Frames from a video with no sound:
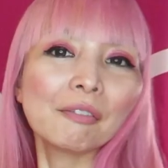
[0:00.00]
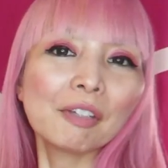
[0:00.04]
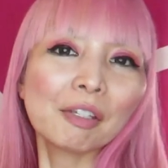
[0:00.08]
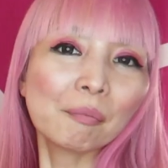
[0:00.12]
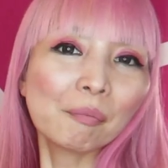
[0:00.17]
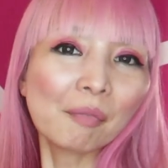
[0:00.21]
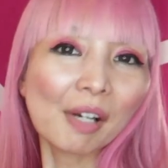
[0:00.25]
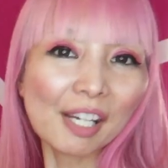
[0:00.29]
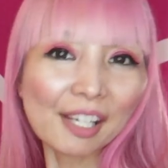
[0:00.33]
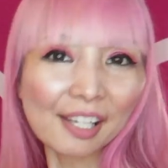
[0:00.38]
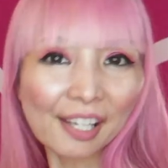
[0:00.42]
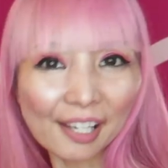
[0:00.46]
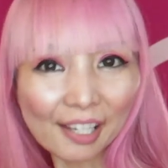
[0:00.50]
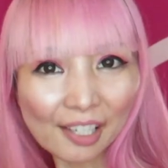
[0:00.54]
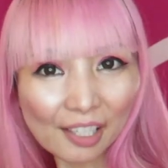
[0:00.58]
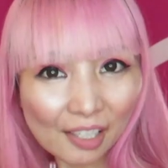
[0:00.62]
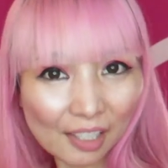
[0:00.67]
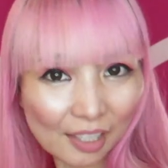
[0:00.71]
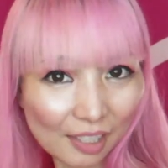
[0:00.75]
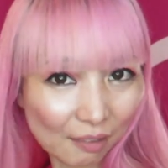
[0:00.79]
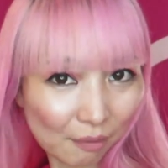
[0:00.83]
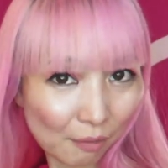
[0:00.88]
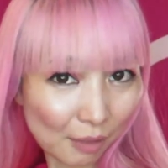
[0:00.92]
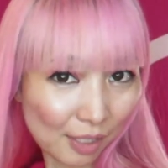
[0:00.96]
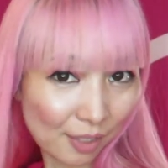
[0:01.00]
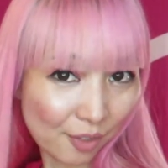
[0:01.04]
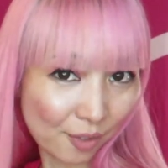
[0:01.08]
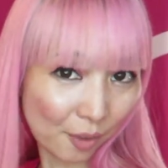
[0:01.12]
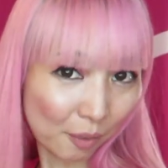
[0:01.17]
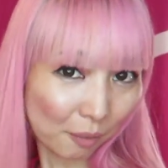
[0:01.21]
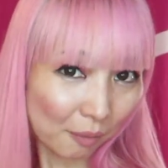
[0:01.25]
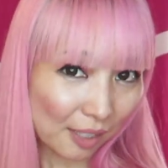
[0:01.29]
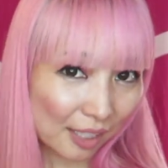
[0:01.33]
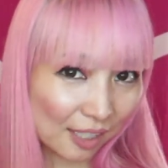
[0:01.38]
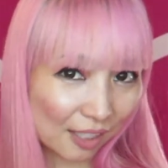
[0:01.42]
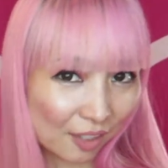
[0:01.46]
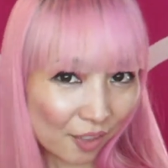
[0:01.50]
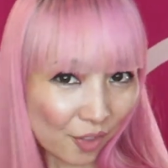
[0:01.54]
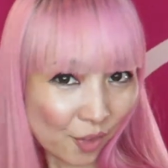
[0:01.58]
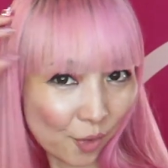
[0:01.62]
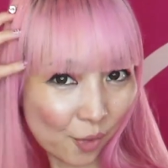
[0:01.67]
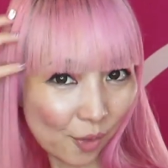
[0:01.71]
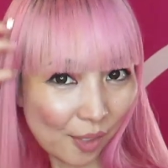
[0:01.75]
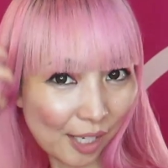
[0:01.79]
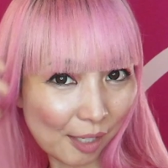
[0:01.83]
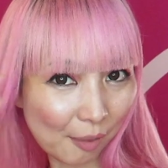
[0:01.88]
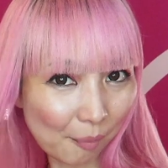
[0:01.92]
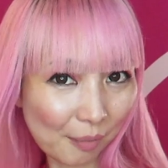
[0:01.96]
mean, my hair was already
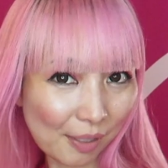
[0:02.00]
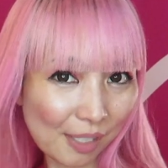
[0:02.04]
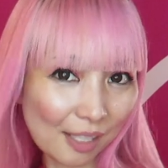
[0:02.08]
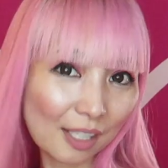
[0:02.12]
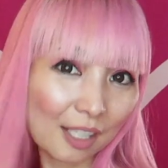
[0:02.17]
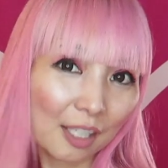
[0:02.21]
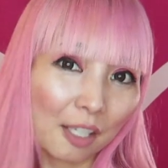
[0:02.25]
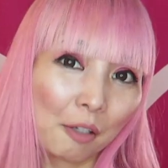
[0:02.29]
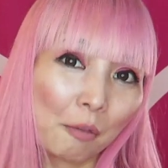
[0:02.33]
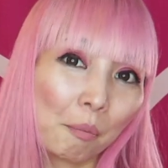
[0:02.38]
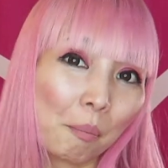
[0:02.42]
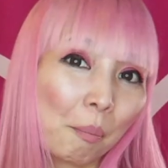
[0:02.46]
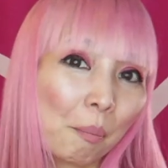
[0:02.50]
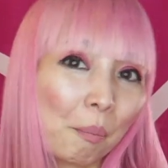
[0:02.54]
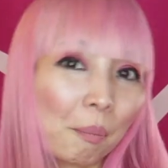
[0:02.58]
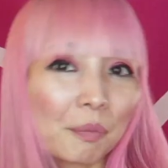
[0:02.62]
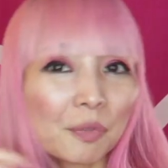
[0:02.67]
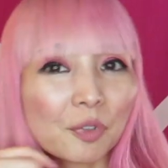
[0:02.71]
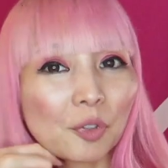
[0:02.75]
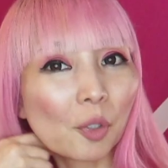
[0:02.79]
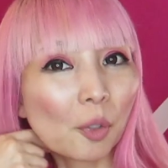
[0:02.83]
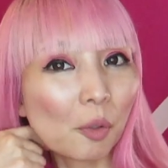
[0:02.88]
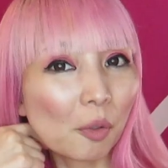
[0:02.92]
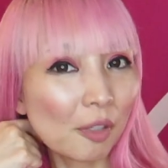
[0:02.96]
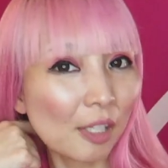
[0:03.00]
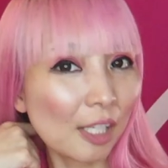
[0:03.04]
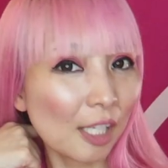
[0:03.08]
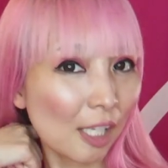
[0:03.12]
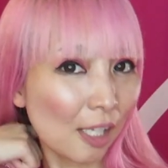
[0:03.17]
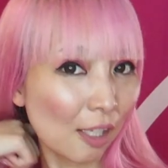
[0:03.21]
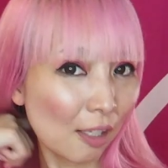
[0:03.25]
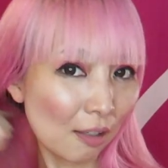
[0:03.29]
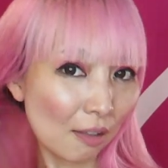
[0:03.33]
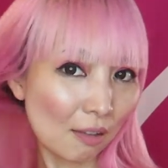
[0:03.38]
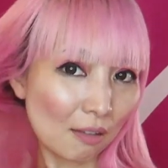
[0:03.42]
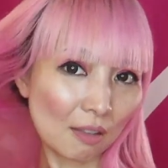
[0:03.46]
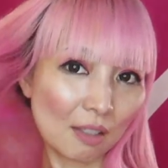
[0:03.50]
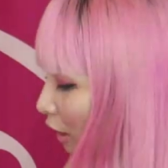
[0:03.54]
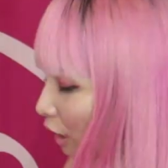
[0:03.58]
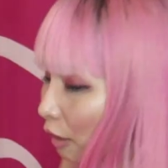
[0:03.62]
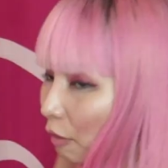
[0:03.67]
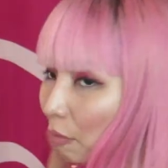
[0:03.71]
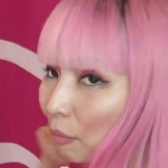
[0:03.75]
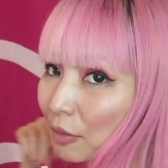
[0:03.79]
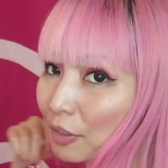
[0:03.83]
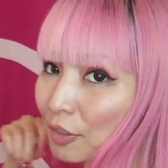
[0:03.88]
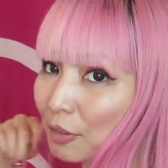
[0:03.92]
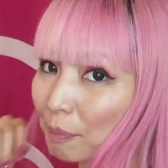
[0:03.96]
straight, but it totally,
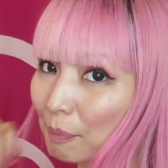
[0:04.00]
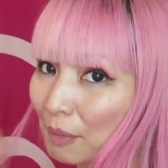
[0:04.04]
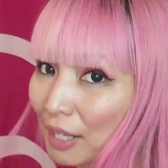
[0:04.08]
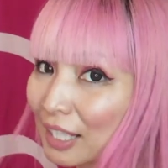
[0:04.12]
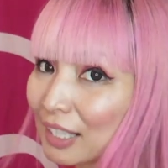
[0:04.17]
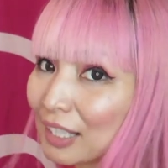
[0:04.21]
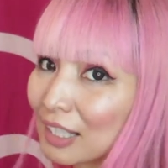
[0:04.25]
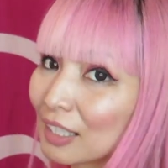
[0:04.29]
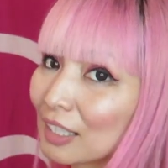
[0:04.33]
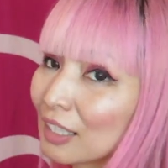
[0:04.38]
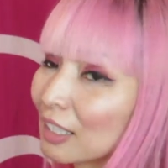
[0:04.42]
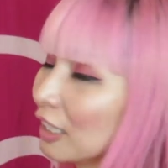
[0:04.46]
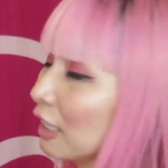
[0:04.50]
it's making